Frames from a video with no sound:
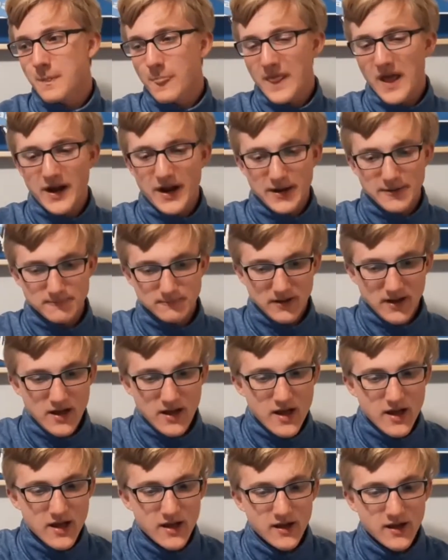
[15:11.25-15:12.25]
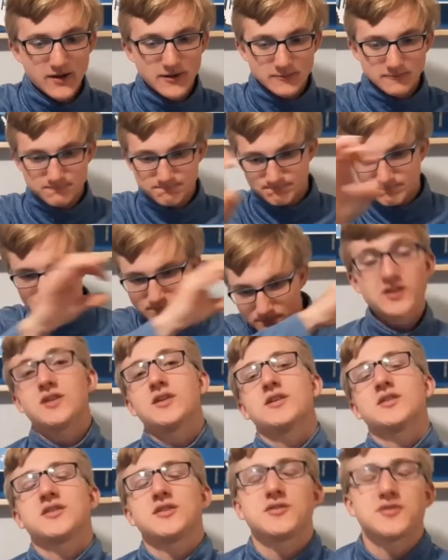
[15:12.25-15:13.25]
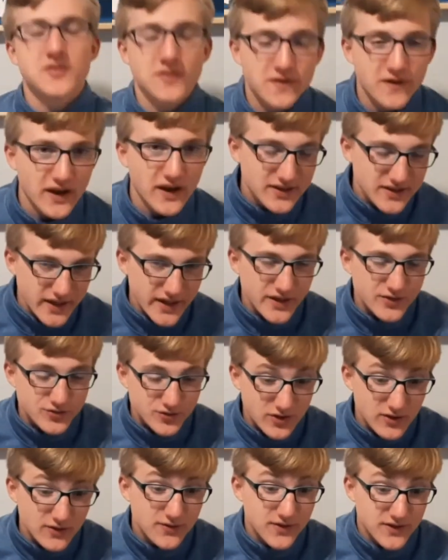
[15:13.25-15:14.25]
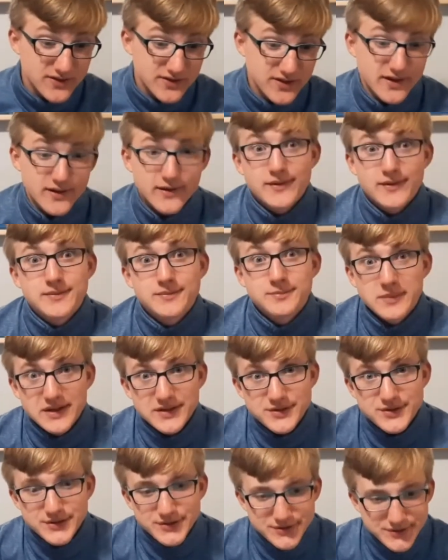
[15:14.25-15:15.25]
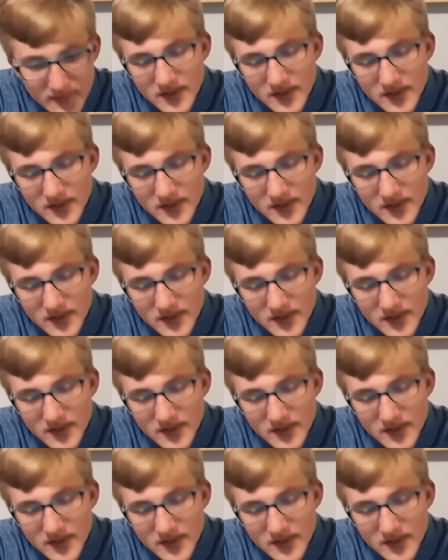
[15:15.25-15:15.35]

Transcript: Okay. It's used to fight dandruff, as I mentioned.